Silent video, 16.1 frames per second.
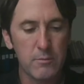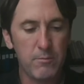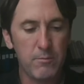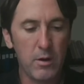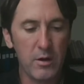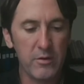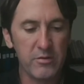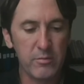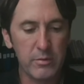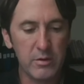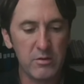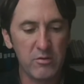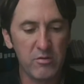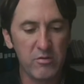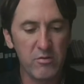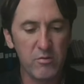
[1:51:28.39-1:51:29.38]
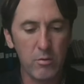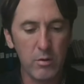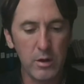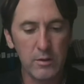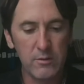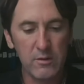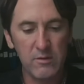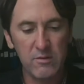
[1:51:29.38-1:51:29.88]
possibly
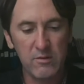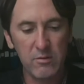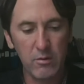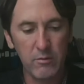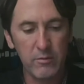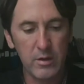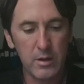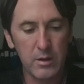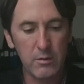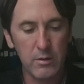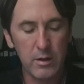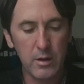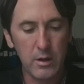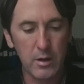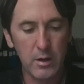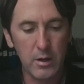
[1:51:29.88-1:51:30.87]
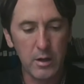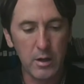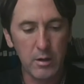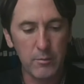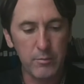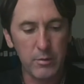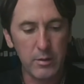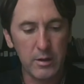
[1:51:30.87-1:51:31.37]
destroying these Soviet
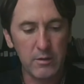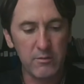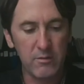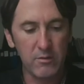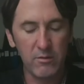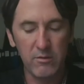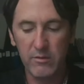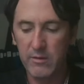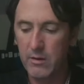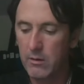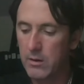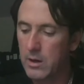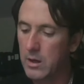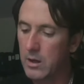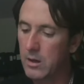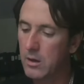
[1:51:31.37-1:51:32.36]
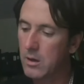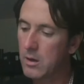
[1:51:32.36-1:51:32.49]
airplanes in Syria.